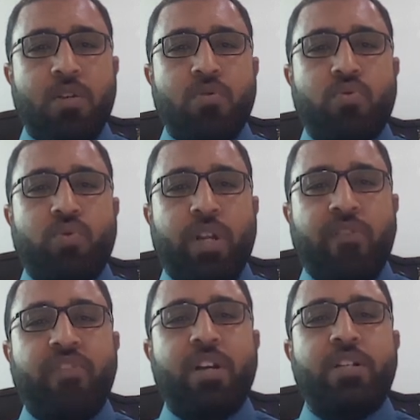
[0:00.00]
so
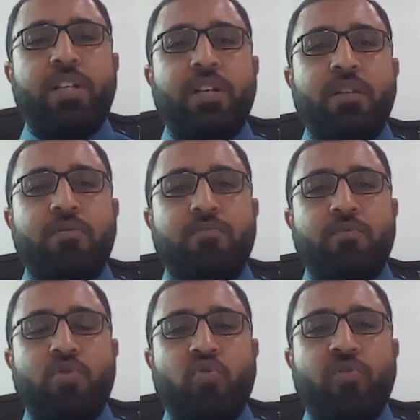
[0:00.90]
definitely
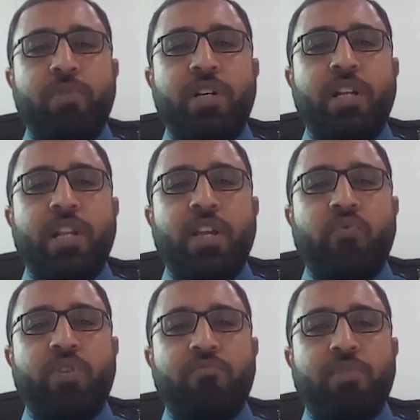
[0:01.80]
you will be dealing
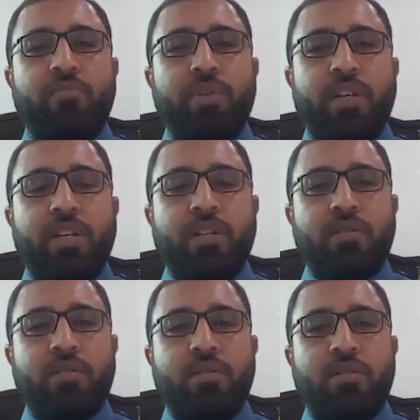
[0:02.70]
with
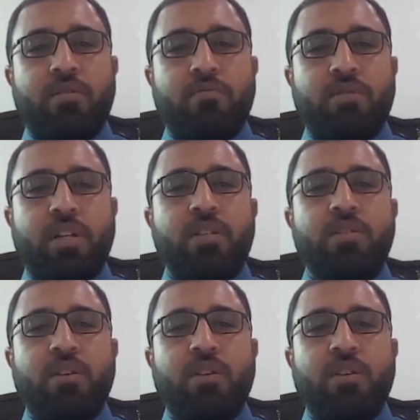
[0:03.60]
maybe tens